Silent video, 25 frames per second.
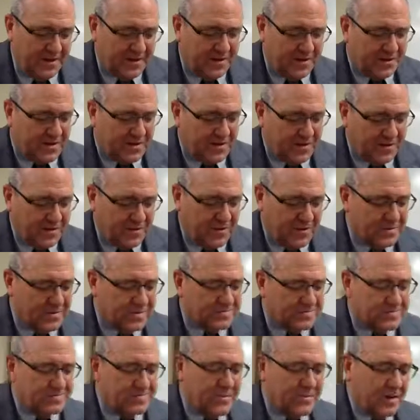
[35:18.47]
So
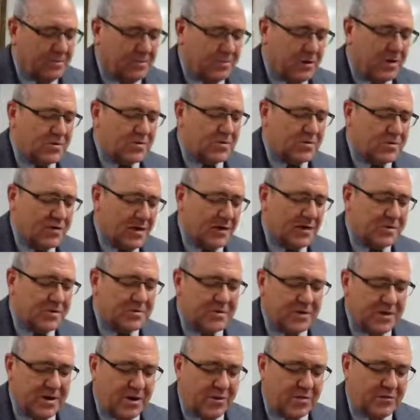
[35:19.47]
most of those,
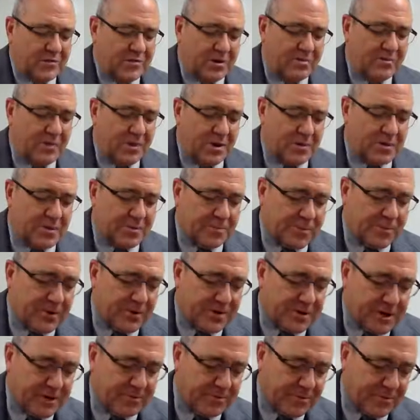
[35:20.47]
you know, some of those are pretty
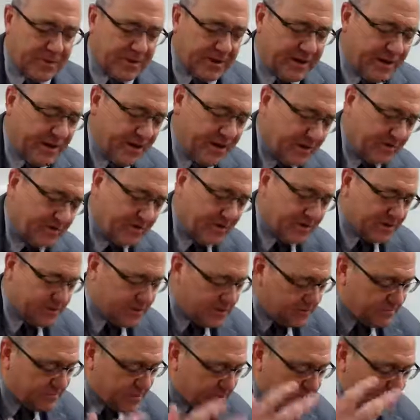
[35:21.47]
simple to get, but
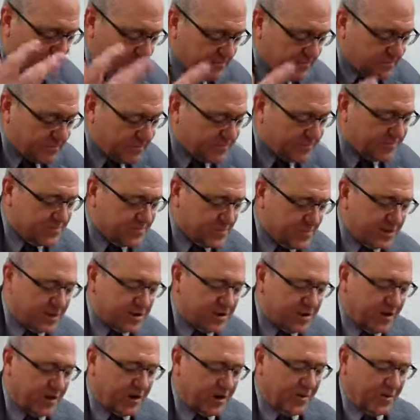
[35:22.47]
some of them we
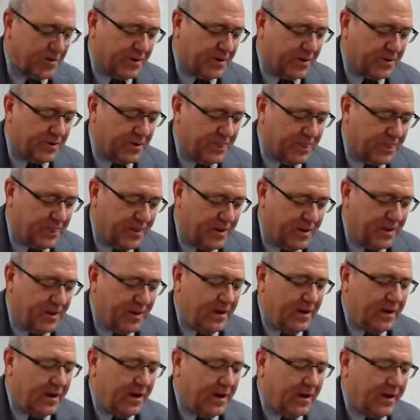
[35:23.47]
struggle with.
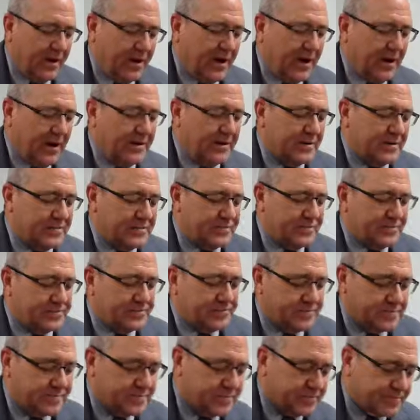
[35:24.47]
All right.
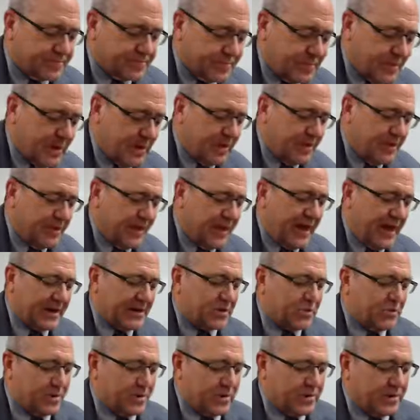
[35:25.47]
The
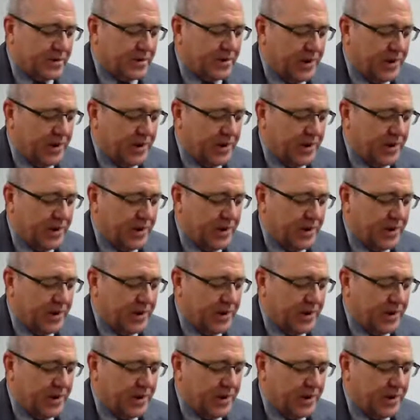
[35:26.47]
next one.